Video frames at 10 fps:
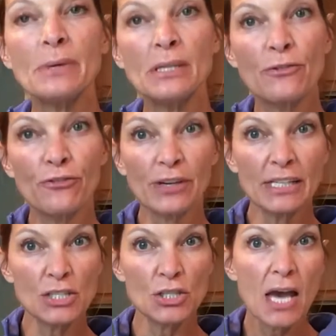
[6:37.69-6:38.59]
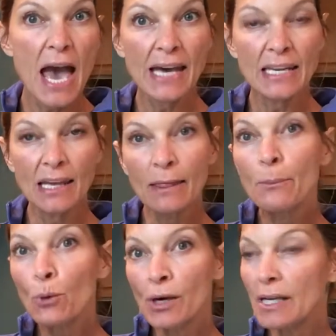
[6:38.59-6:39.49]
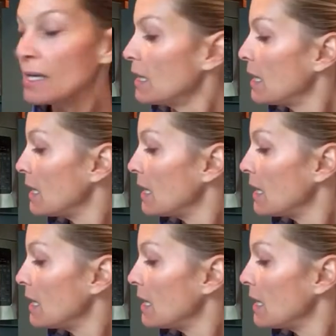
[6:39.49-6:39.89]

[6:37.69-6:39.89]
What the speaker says: in the fridge, and in the morning,